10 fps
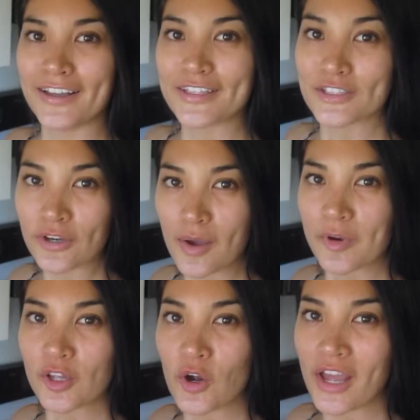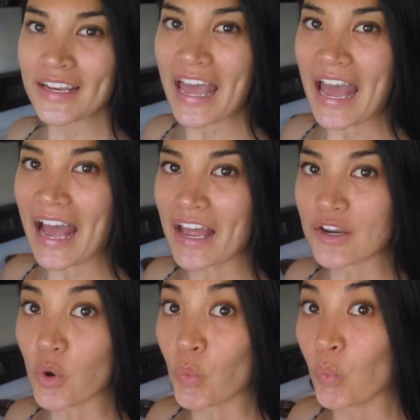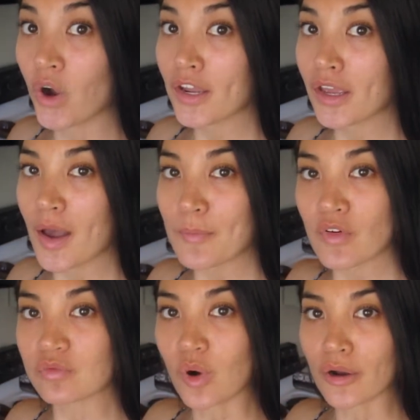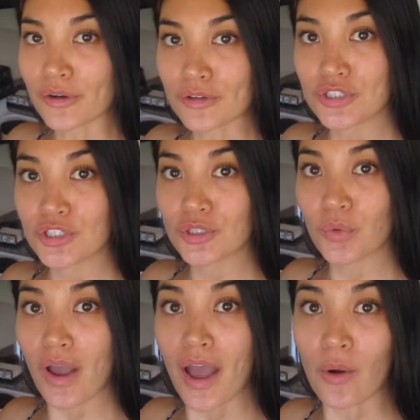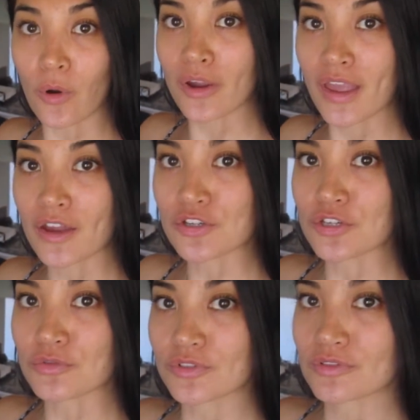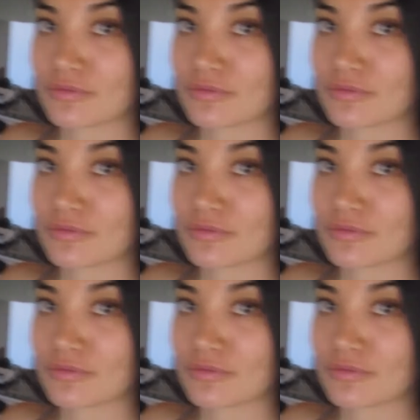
So now I'm gonna go ahead and add 1 cup of water to our cashews.